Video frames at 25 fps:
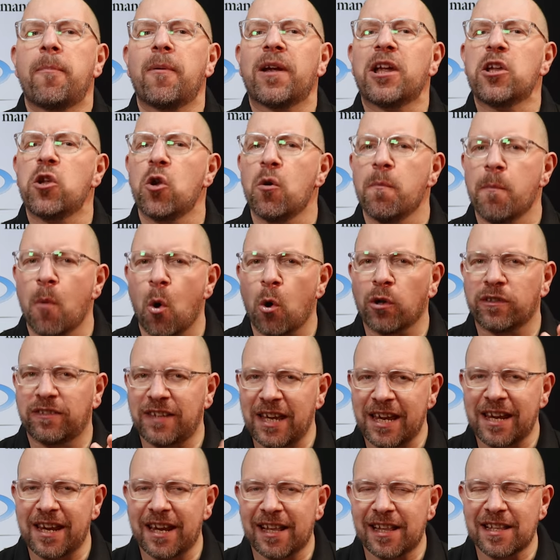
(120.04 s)
be bringing you more
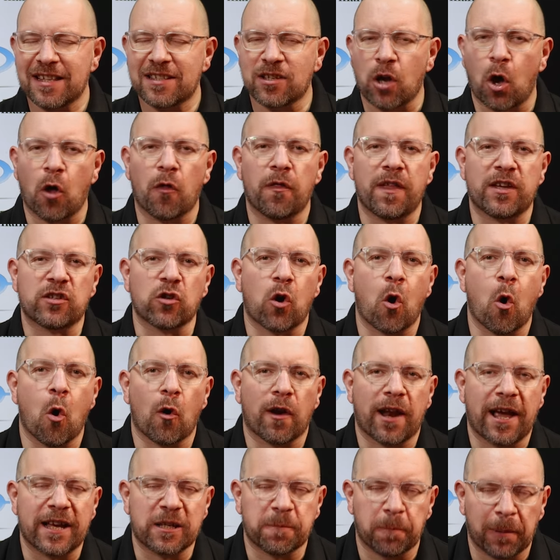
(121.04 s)
details on this
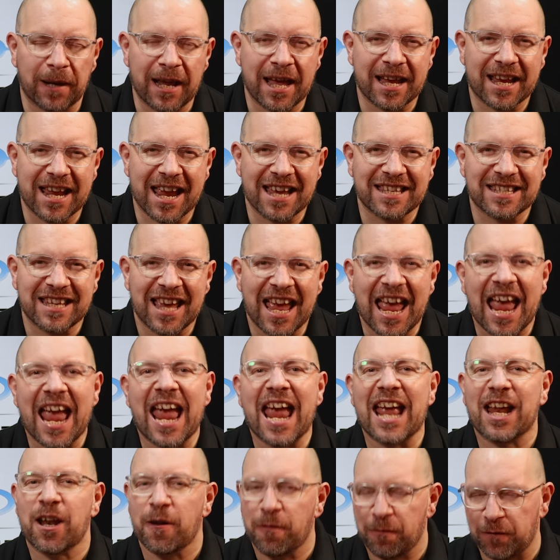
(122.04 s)
Organised Play Kit
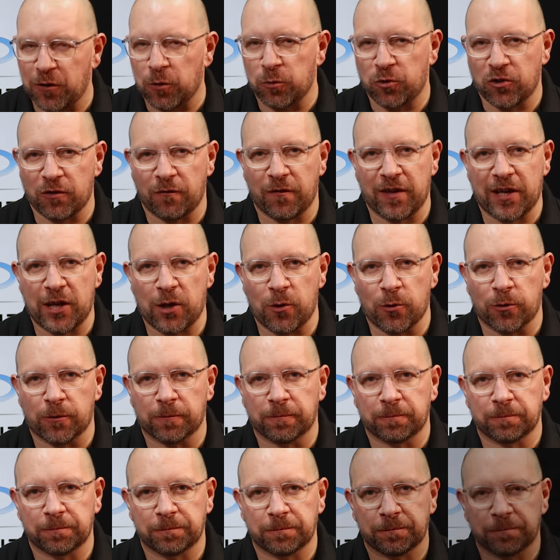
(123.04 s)
in a future
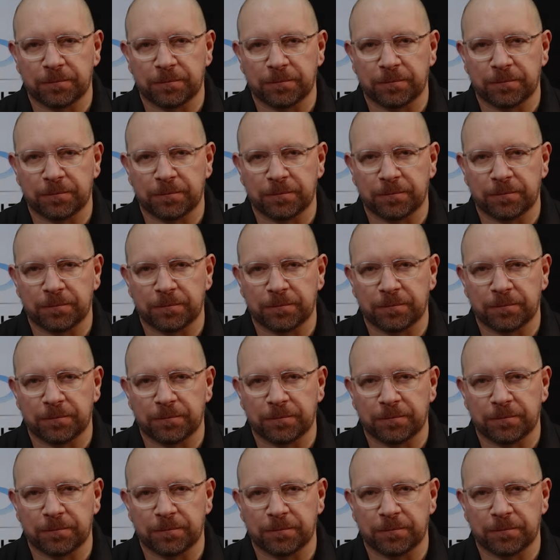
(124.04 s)
video.